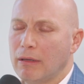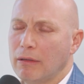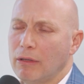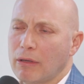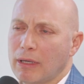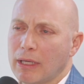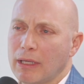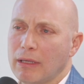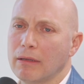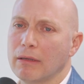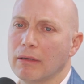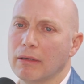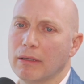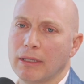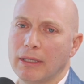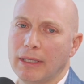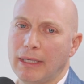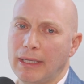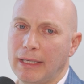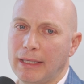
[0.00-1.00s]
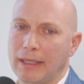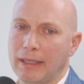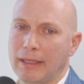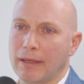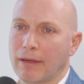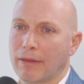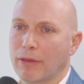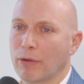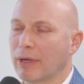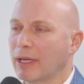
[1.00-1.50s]
You can
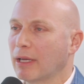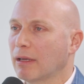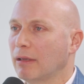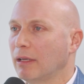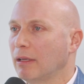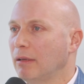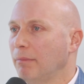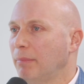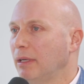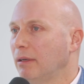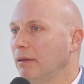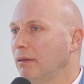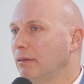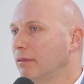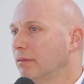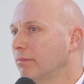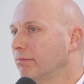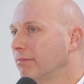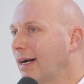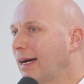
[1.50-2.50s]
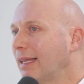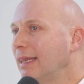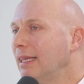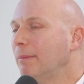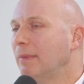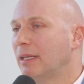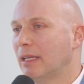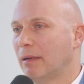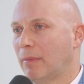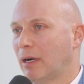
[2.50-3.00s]
theoretically build
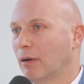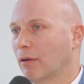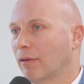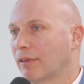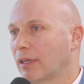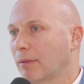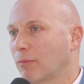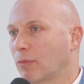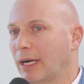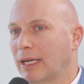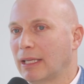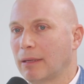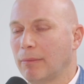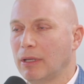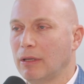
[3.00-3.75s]
unlimited amount of them, right?